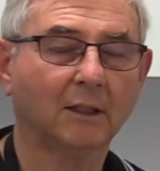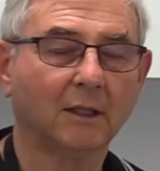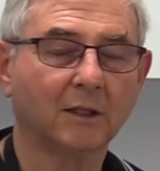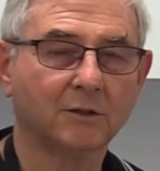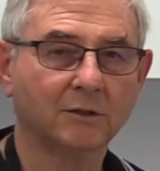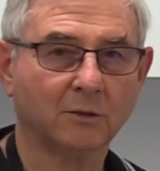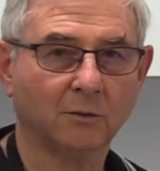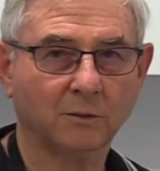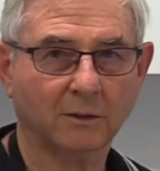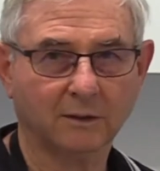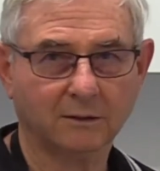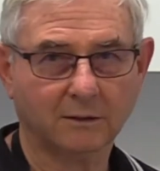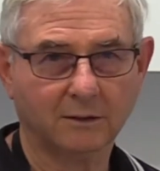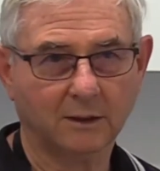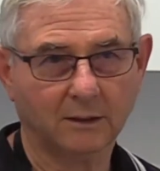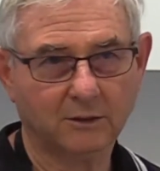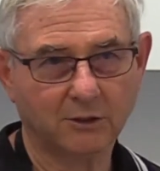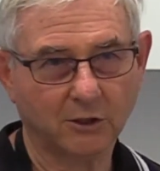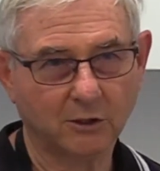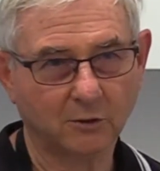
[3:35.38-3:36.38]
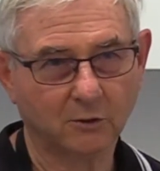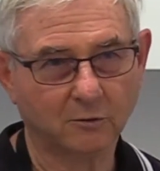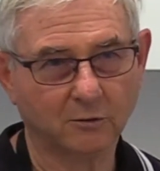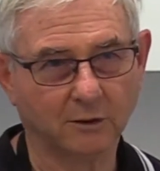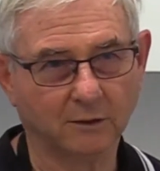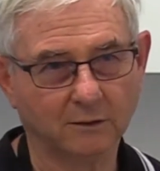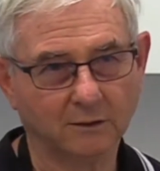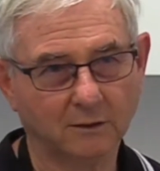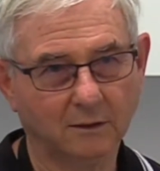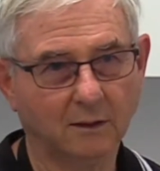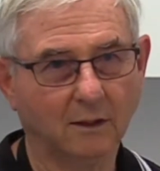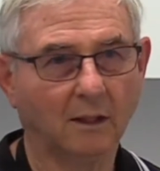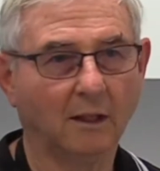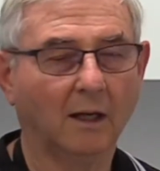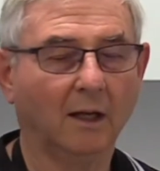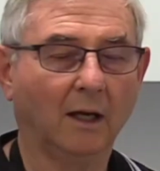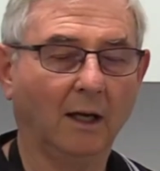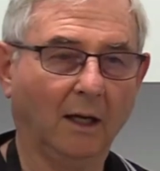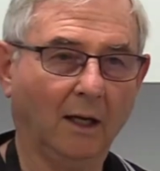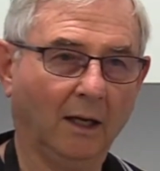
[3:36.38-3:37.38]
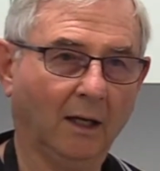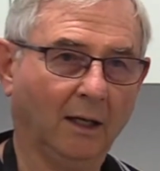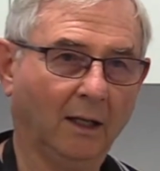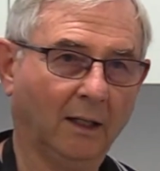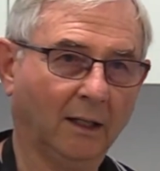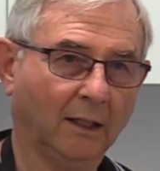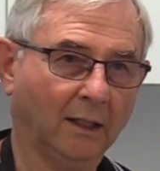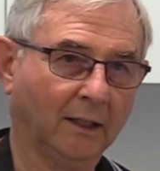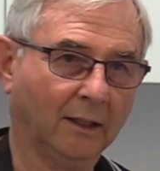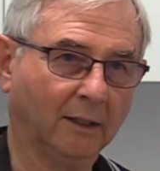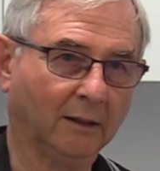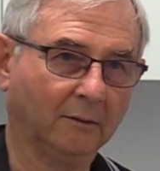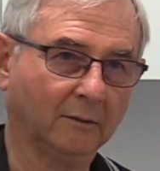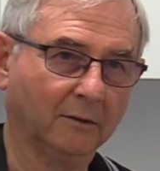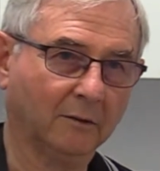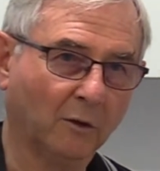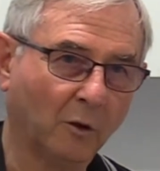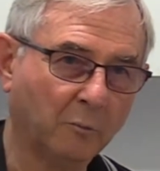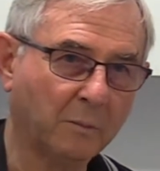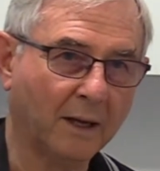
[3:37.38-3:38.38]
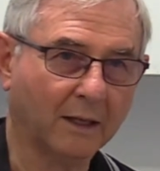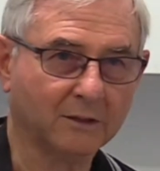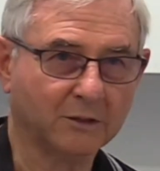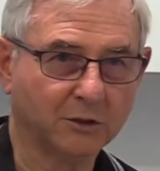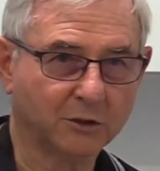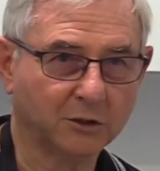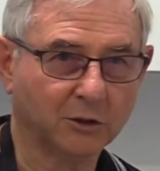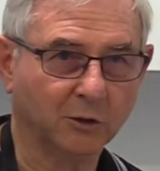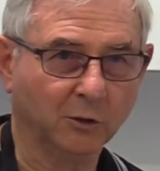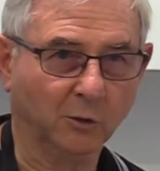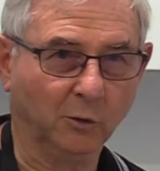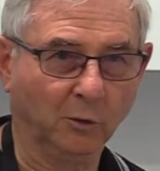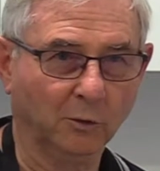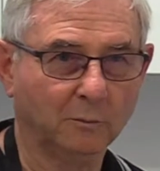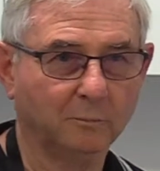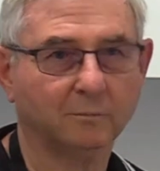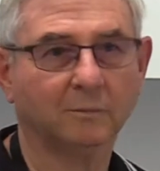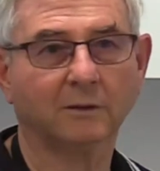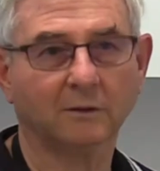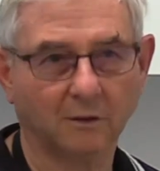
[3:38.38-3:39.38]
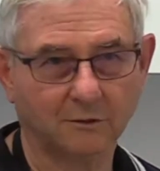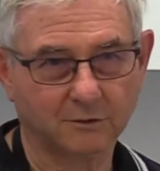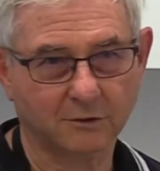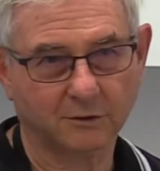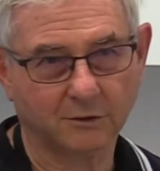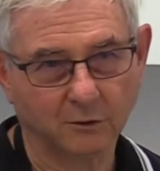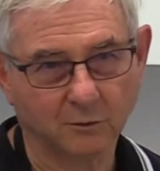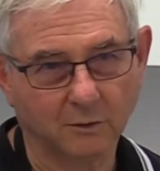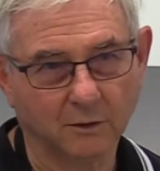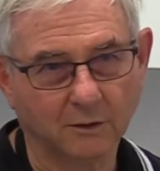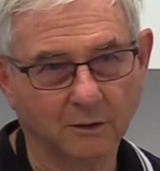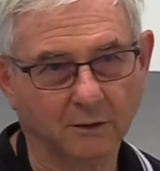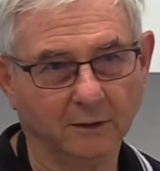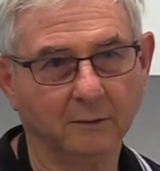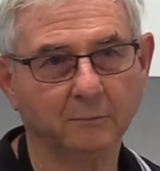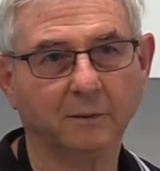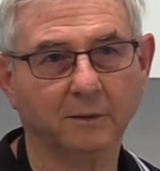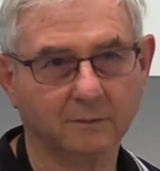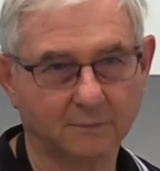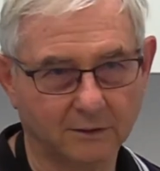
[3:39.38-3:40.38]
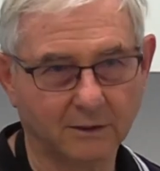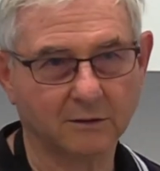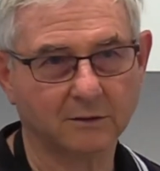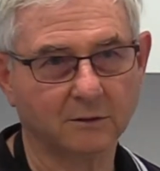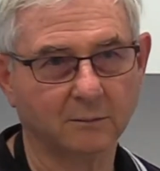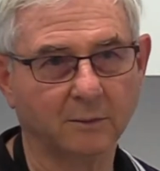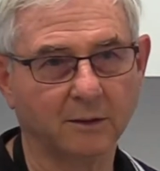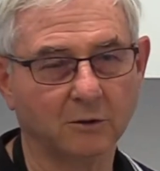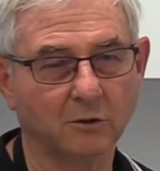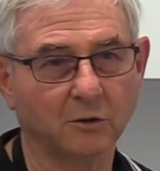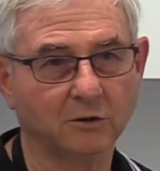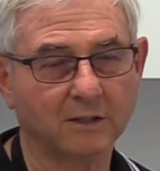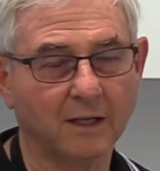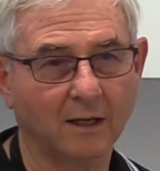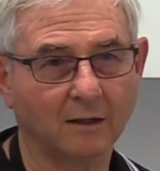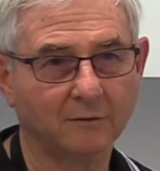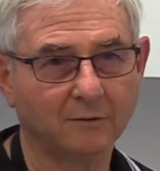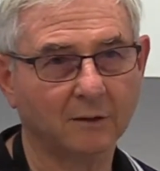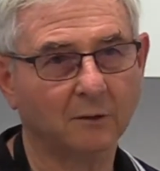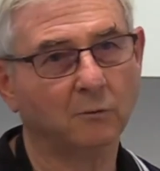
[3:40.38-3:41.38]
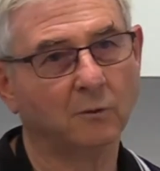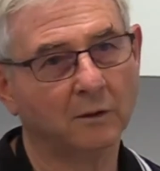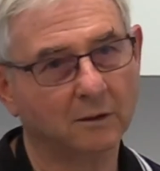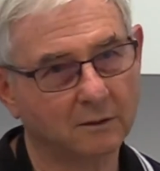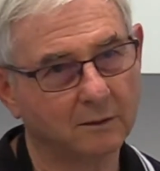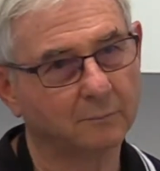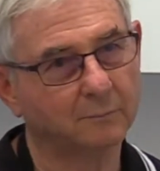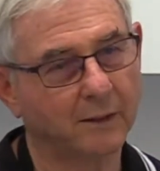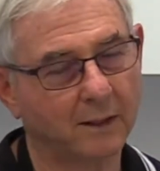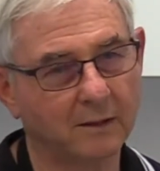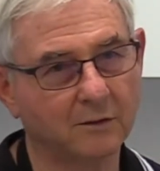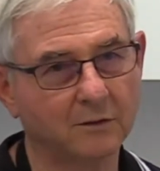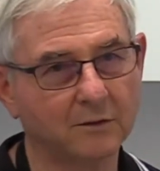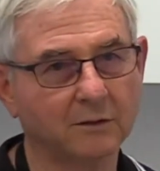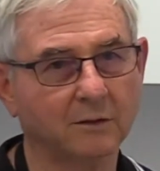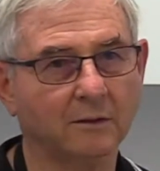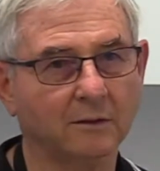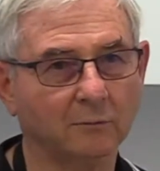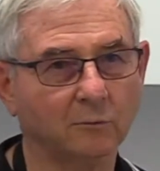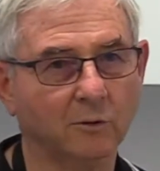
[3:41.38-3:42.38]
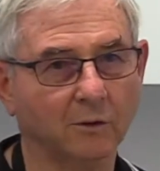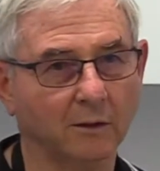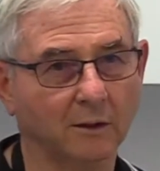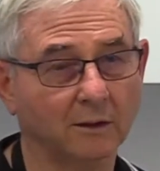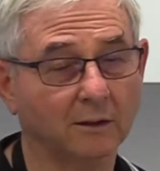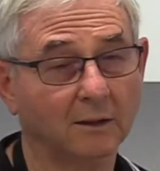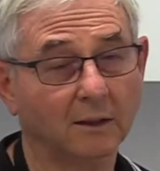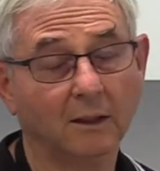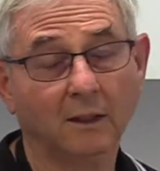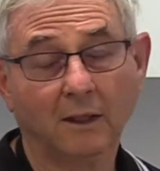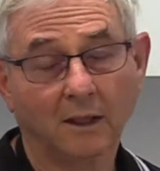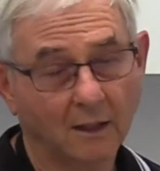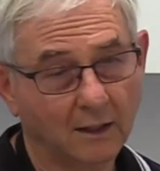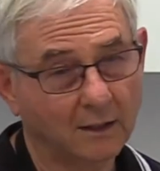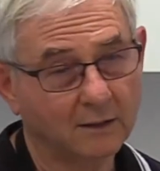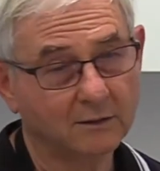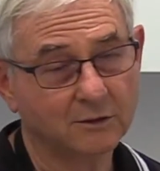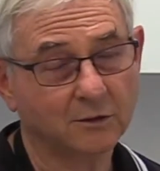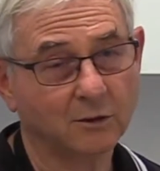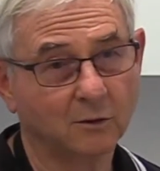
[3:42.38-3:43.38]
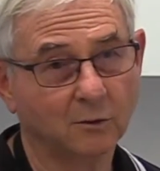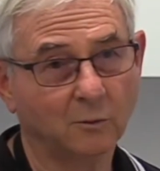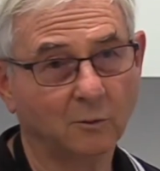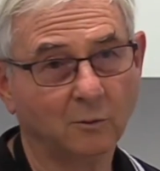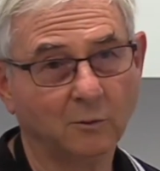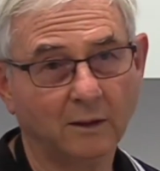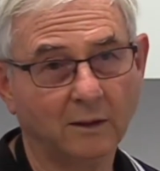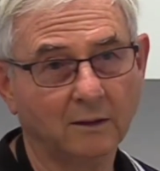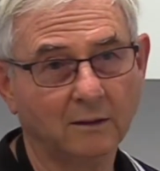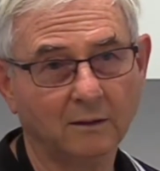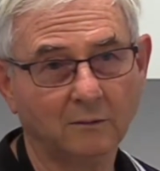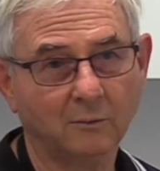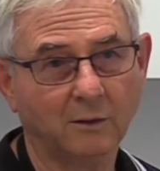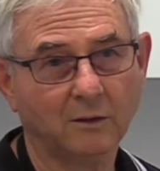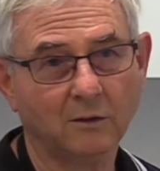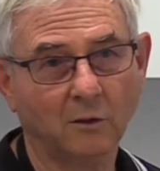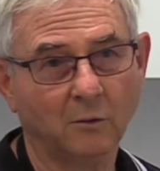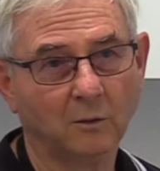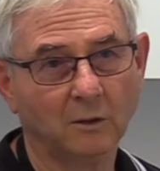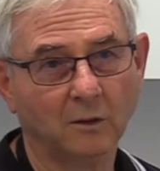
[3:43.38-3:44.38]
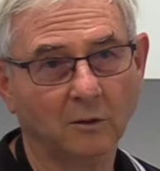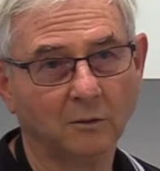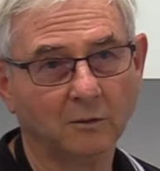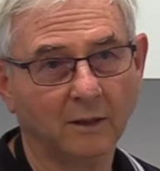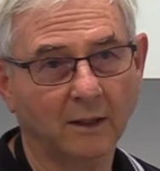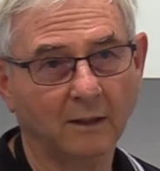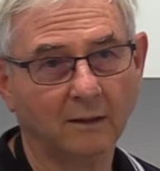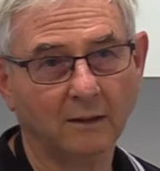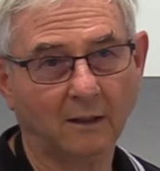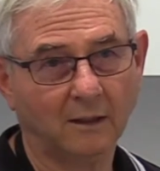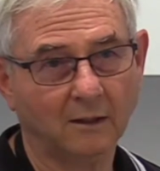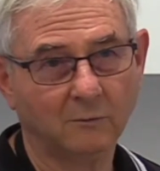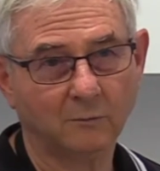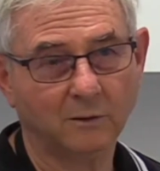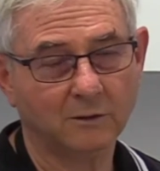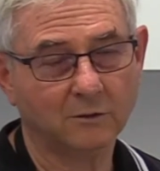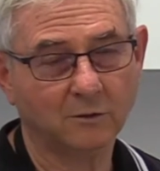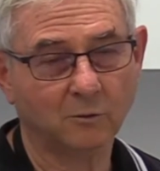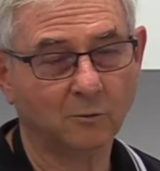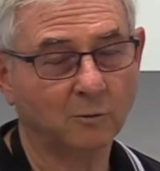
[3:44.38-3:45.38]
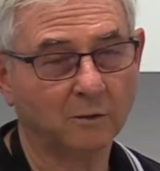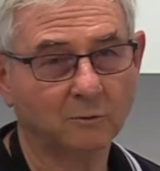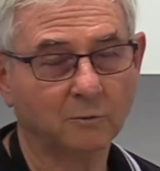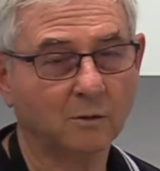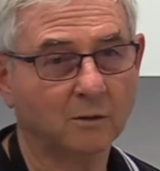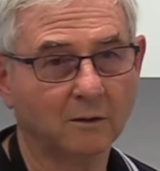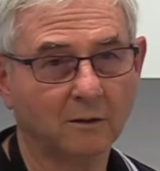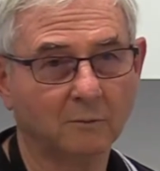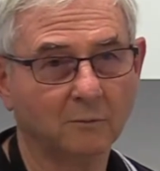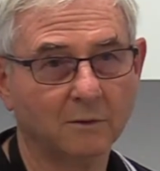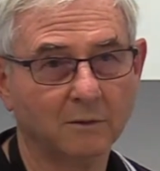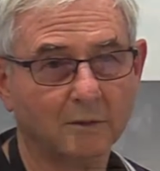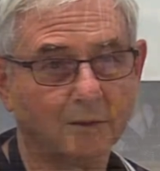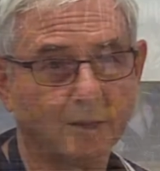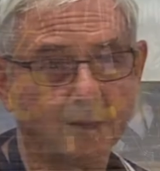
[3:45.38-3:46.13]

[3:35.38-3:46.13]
so that the children go back to school, but not to do learning, but just to be looked after while the parents are in work. And so we go along there and we do woodworking with the